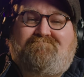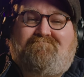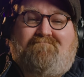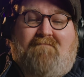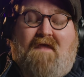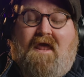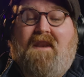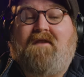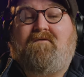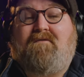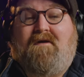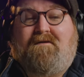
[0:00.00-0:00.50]

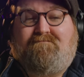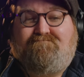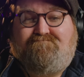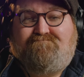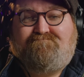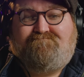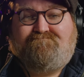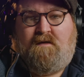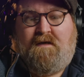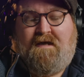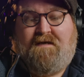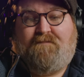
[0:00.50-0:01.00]
Anyway.
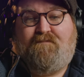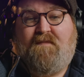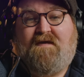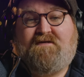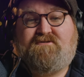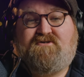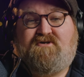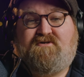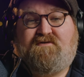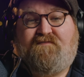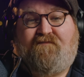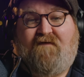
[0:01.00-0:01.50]
It
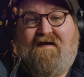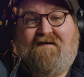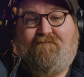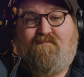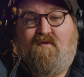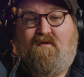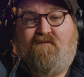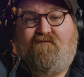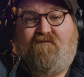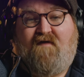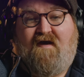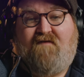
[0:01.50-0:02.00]
measures
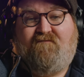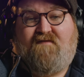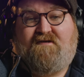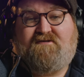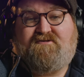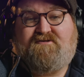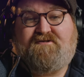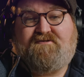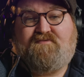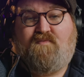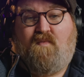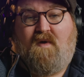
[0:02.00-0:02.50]
5.5
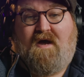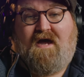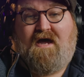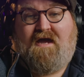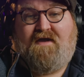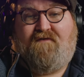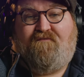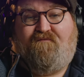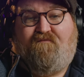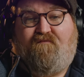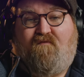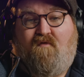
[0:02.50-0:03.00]
inches
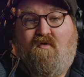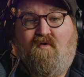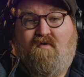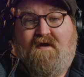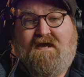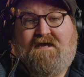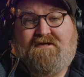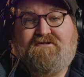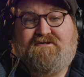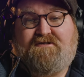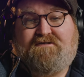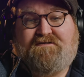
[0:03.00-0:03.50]
wide, 4
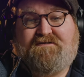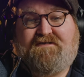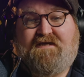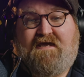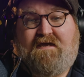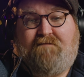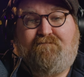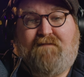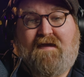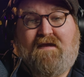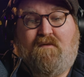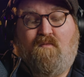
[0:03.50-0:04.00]
inches
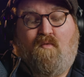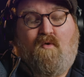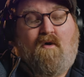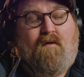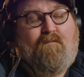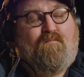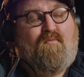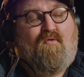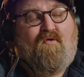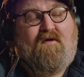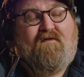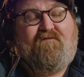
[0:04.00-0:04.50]
deep, and
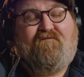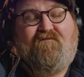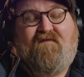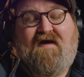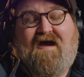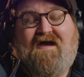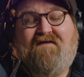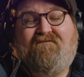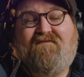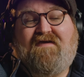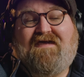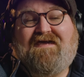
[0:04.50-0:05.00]

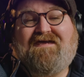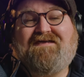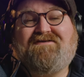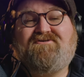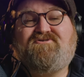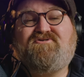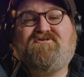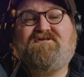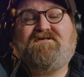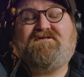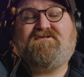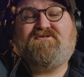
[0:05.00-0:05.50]
1.5
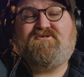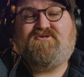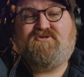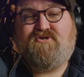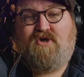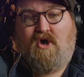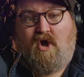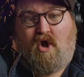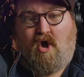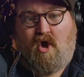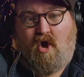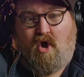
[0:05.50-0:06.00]
inches
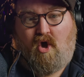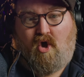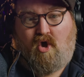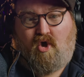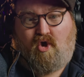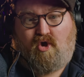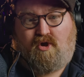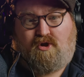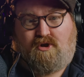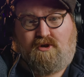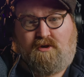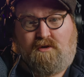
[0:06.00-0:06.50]

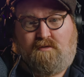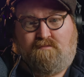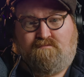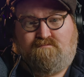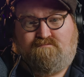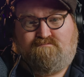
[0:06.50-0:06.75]
tall.